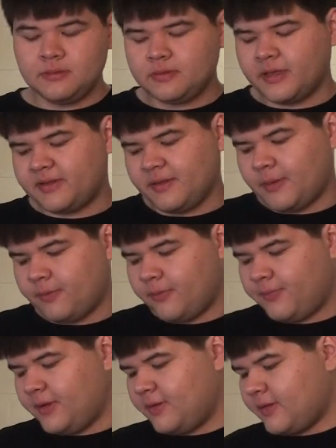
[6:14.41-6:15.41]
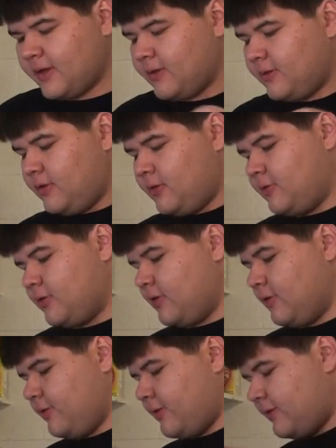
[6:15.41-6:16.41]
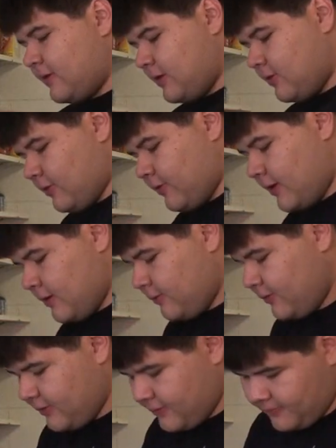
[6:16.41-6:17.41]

last time I'm repeating that, you curl this hand around.